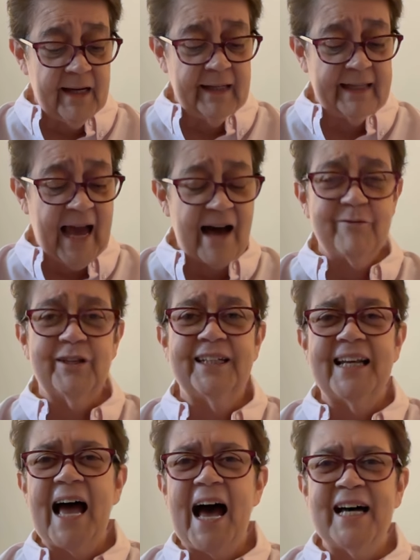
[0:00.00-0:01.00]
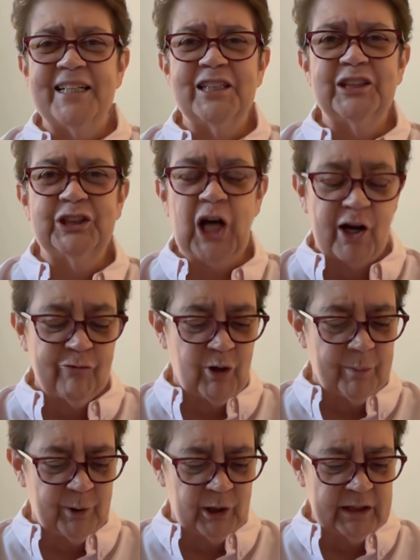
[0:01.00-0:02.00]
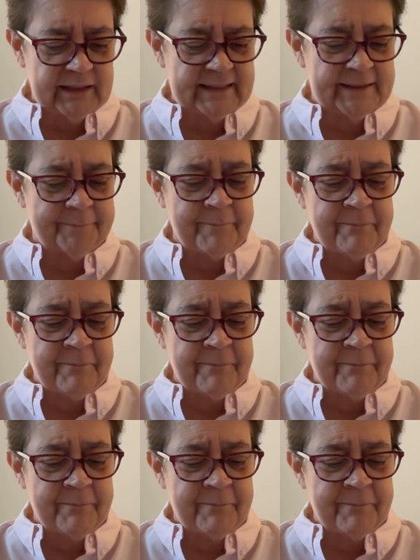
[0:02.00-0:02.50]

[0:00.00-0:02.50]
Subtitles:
Gavin at Genre Books,